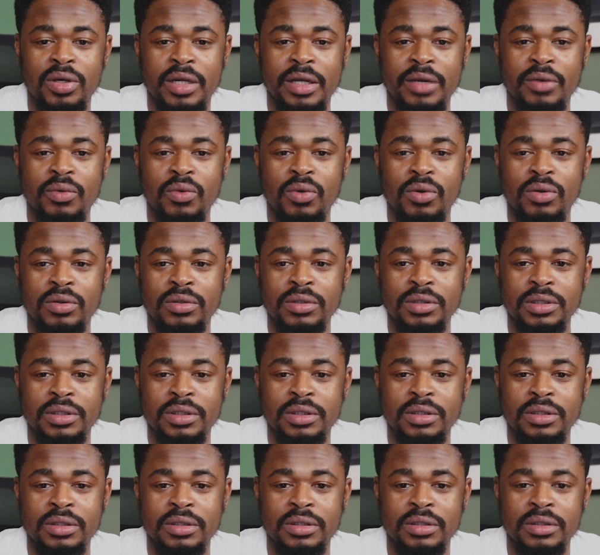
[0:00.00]
what I
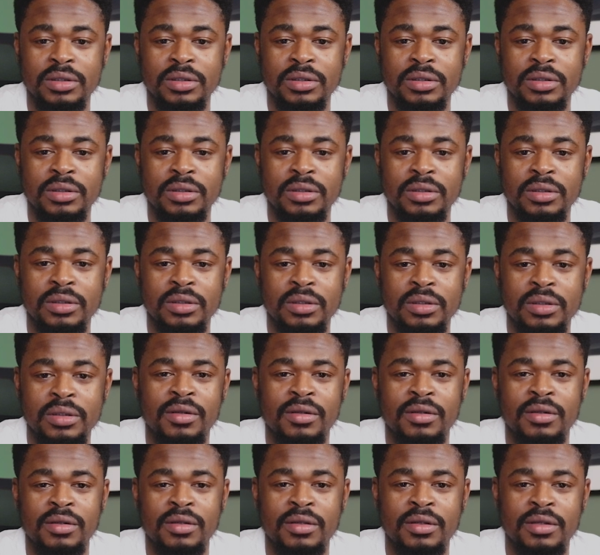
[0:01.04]
want.
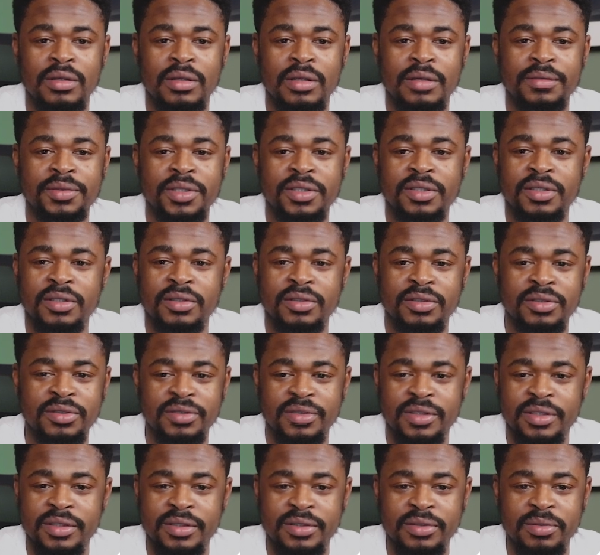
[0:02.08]
I'm just gonna
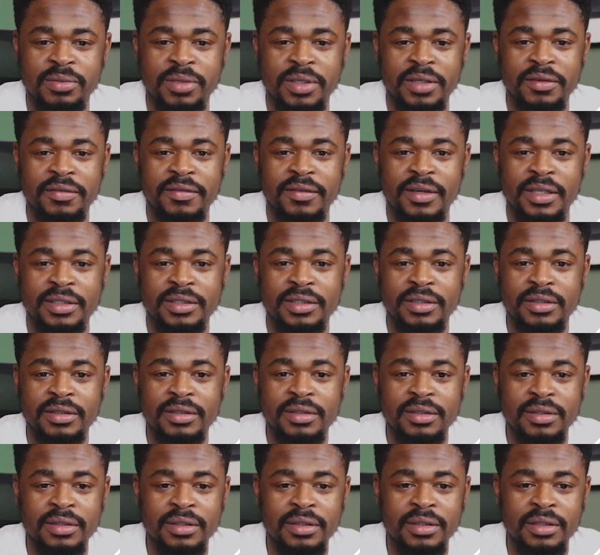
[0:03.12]
use this to make it
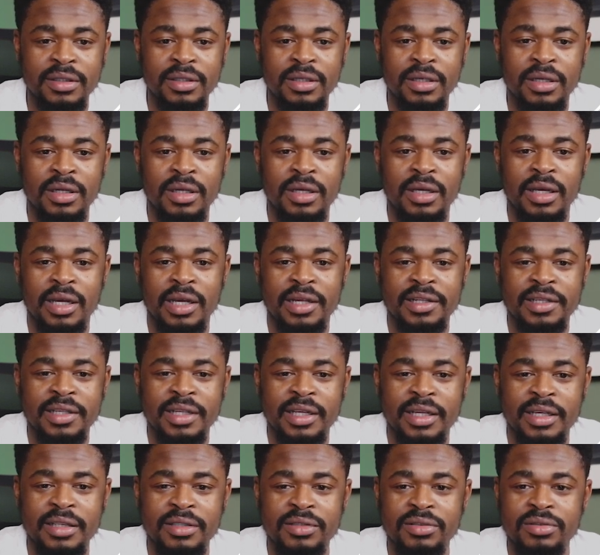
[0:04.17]
faster. And
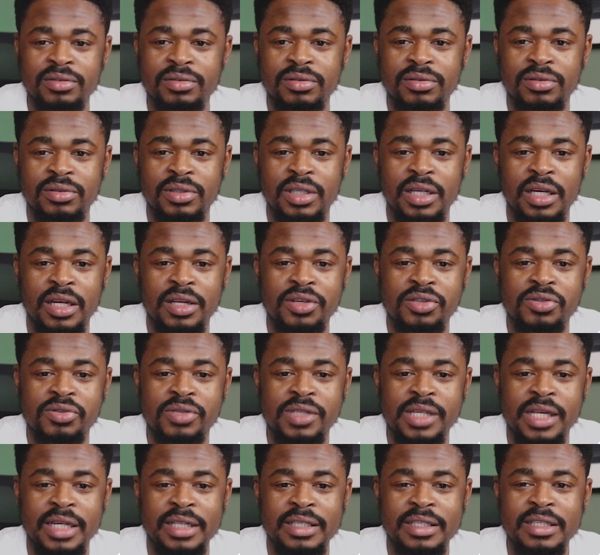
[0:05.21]
then you can
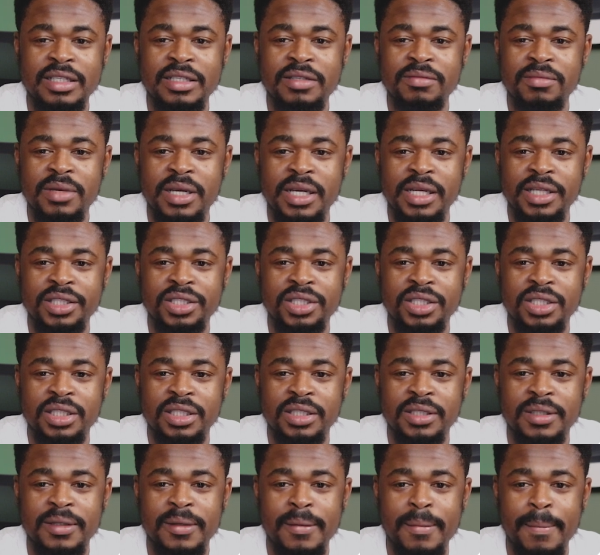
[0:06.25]
use an image,
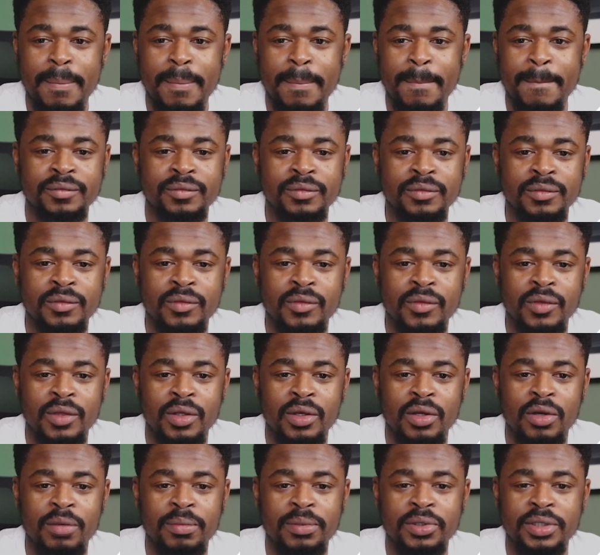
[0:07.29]

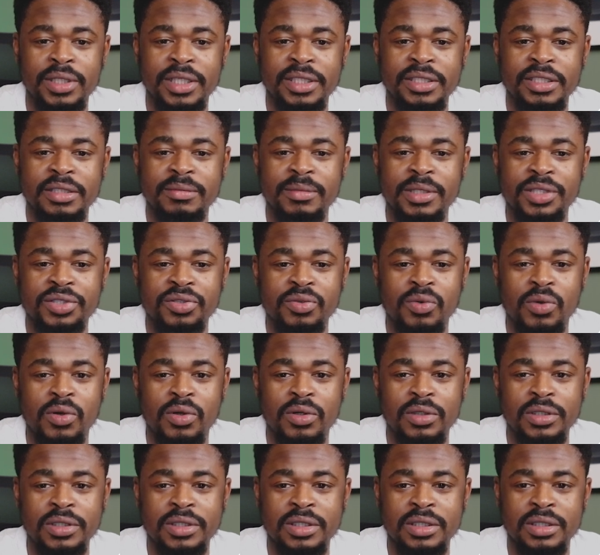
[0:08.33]
upload any image you
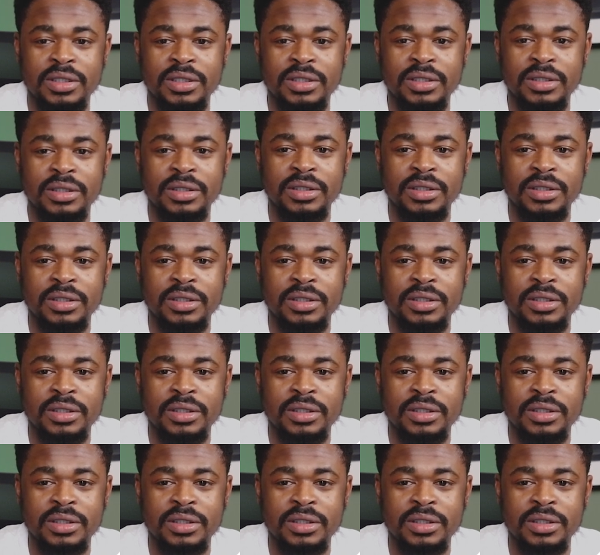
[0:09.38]
want,